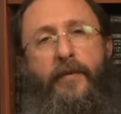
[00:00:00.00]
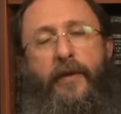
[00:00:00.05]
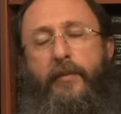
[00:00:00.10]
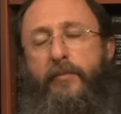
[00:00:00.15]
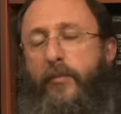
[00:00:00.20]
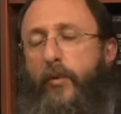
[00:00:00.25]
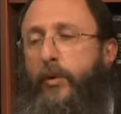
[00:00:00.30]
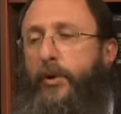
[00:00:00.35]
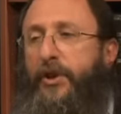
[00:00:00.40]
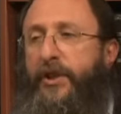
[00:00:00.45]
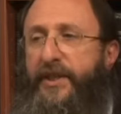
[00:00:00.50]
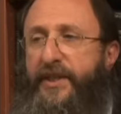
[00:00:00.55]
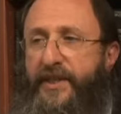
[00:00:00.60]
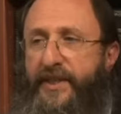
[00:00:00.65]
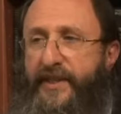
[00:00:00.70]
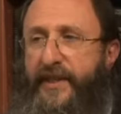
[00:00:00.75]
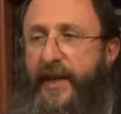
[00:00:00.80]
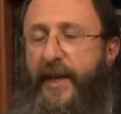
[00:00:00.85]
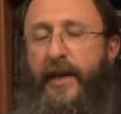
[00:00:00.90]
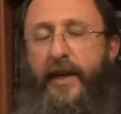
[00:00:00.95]
that Moshe
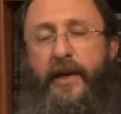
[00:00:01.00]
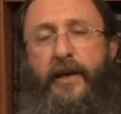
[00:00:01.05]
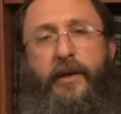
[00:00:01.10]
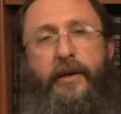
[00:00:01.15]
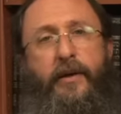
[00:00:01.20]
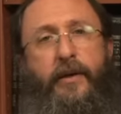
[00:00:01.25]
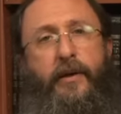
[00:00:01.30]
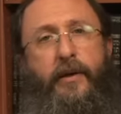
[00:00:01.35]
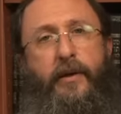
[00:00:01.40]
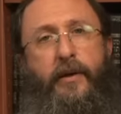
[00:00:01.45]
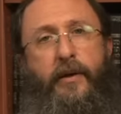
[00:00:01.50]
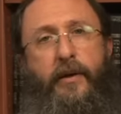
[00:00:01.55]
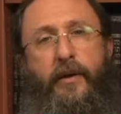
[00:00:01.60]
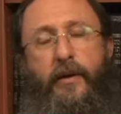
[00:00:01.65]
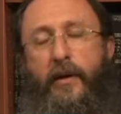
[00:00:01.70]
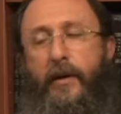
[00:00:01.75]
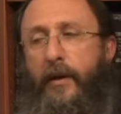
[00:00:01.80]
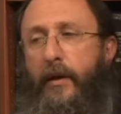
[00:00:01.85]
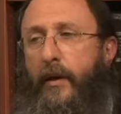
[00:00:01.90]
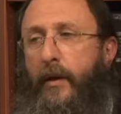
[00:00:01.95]
sang,
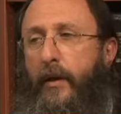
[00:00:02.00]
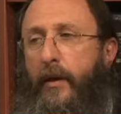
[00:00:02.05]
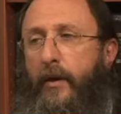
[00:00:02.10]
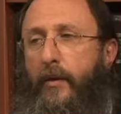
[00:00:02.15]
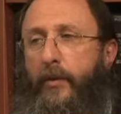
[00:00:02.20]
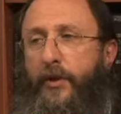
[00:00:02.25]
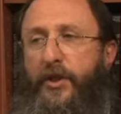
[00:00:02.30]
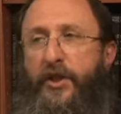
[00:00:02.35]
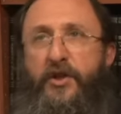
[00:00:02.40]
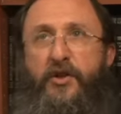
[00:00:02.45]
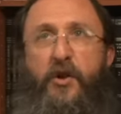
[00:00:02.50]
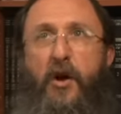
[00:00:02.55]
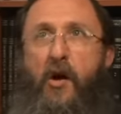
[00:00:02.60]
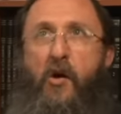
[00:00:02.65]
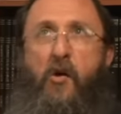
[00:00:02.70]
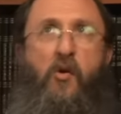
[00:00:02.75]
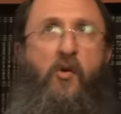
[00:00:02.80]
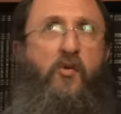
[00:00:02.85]
which is not